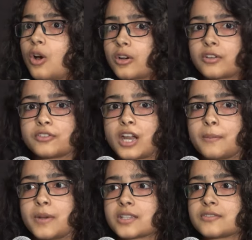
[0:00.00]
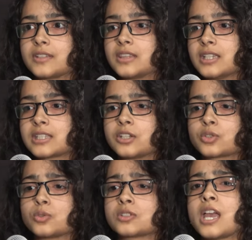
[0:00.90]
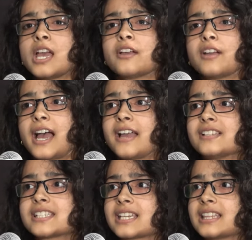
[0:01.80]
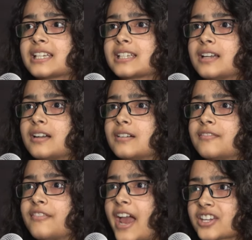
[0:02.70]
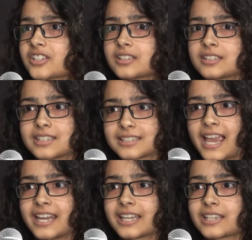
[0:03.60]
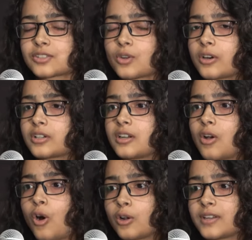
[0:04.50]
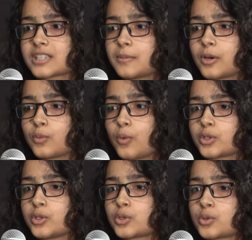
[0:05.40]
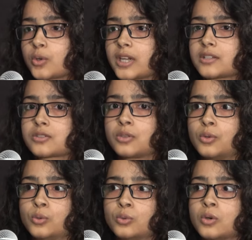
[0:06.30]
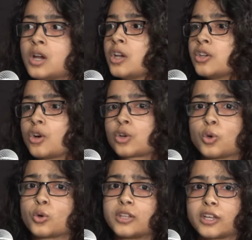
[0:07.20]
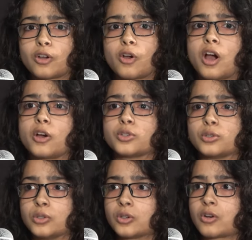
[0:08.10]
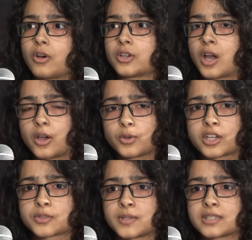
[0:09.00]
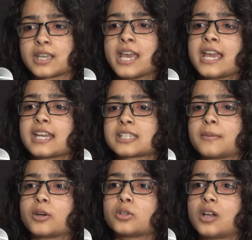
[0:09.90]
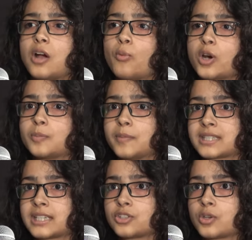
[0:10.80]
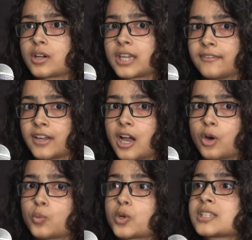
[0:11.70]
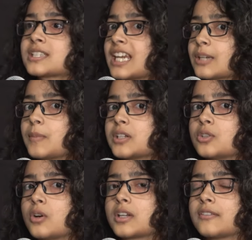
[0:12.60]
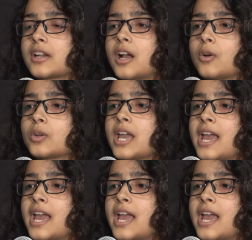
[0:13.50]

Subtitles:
lot of dramas with these issues. I will say that fashion designing is not always about what you showcase through your clothing or how you look or how you express. It is about what message you are giving out, what statement you are giving out.